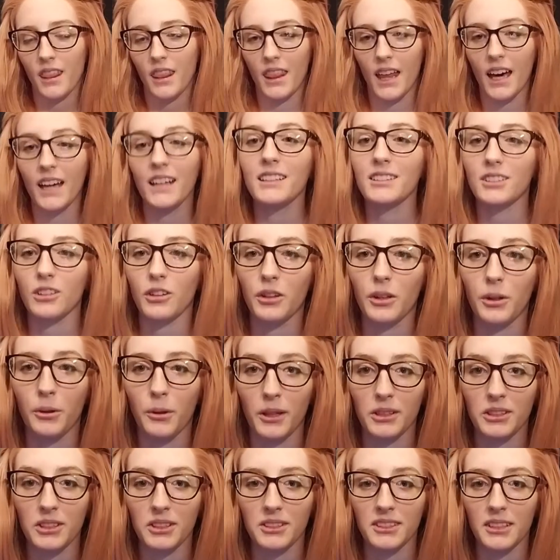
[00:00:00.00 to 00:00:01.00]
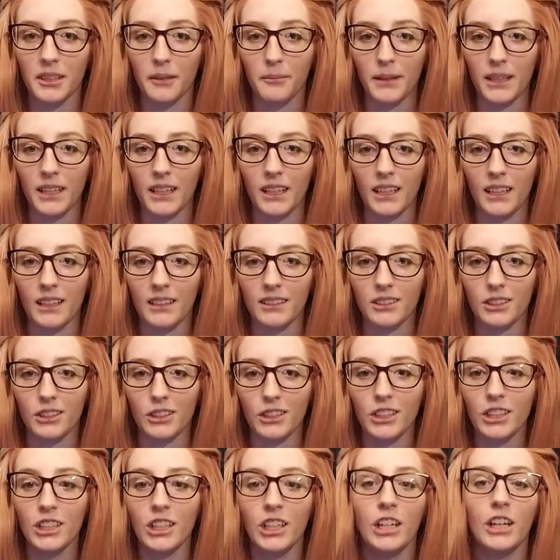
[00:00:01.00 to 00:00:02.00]
That is all the questions that I'm going to
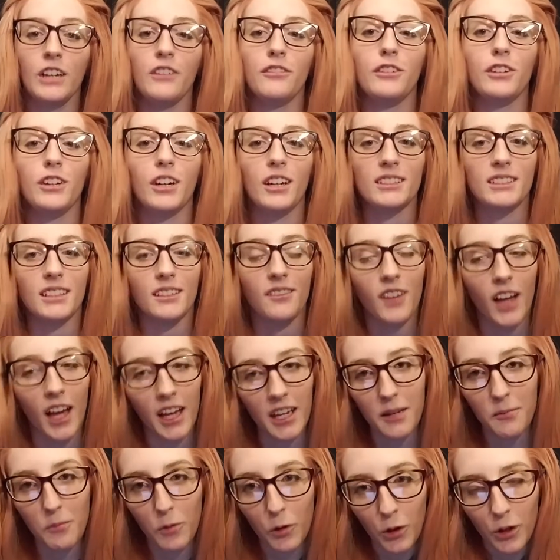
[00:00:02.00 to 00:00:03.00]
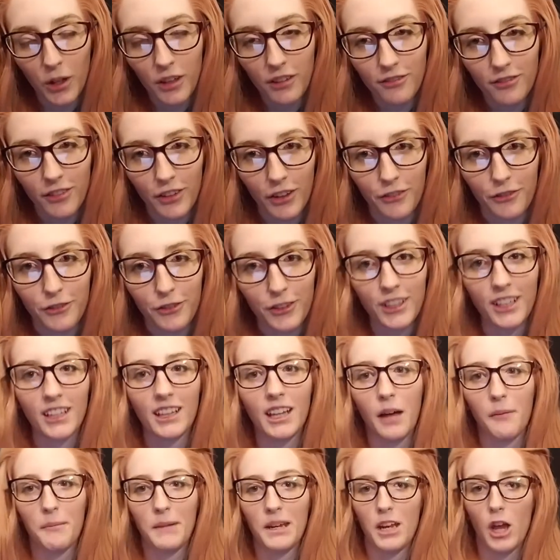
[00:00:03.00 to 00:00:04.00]
answer. If you guys have any more, feel free to
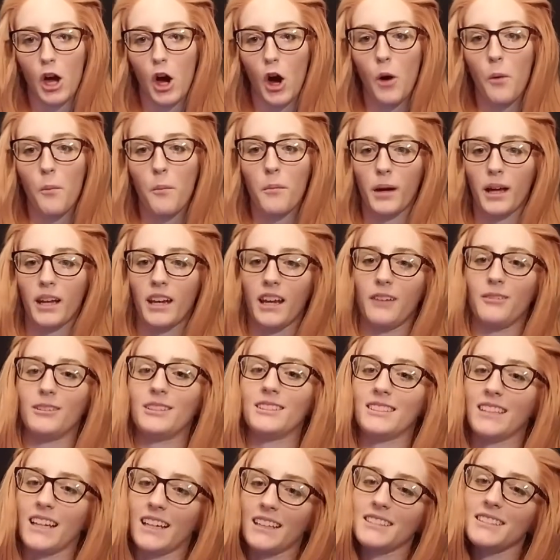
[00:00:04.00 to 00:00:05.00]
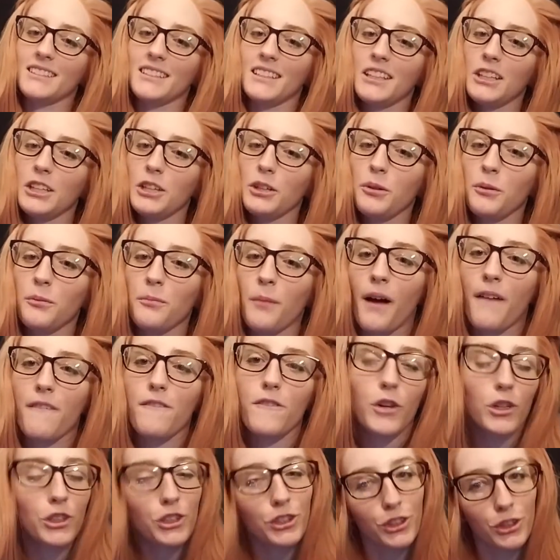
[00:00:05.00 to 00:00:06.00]
let me know. But it was nice seeing you in my
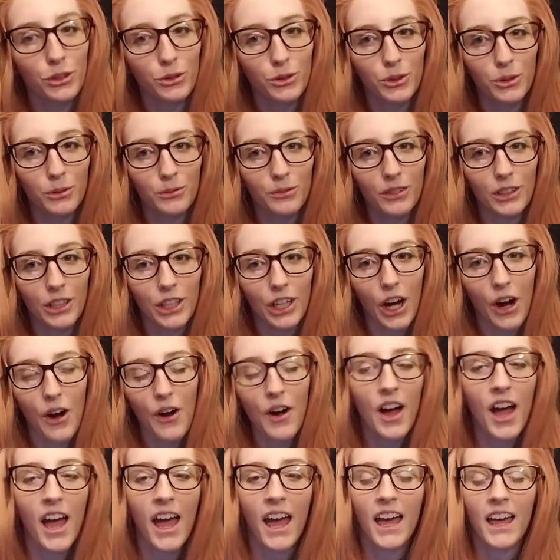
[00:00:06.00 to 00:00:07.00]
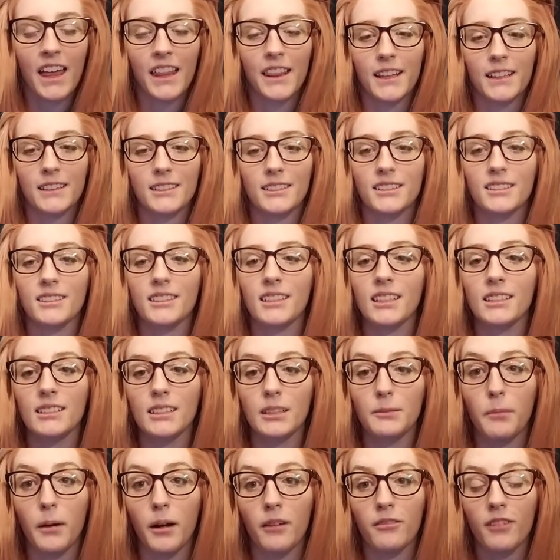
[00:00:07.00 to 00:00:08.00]
first YouTube video. This is
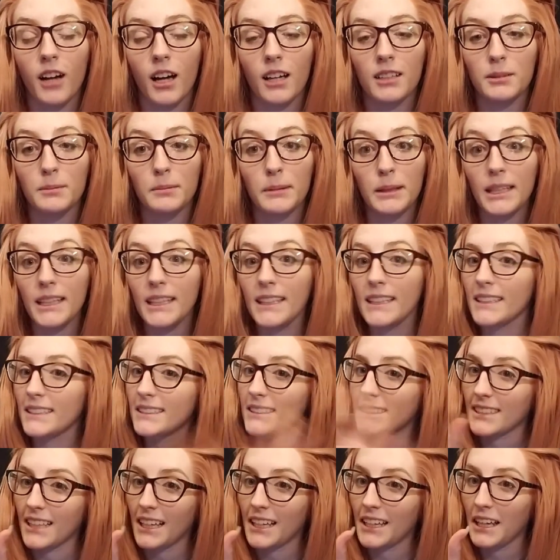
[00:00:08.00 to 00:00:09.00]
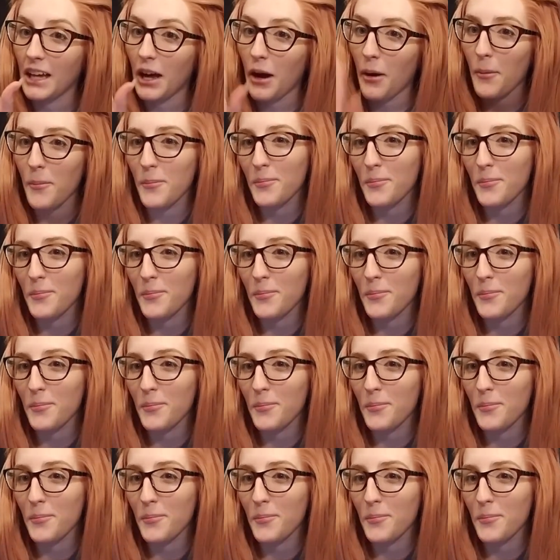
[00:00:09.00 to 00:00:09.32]
Candy Puff Cosplay, signing out.